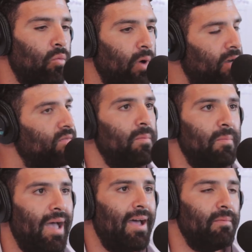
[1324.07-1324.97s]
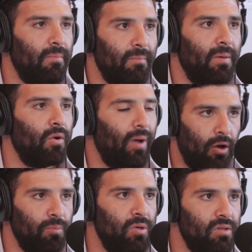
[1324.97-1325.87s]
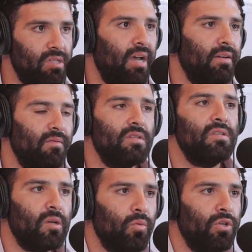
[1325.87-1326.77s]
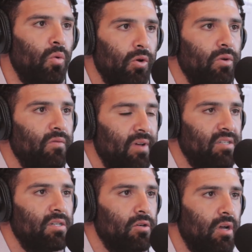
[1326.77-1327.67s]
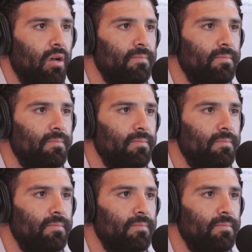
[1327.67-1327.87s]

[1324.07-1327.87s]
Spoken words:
right off the bat, help you decide if this is someone you want to invest in or not?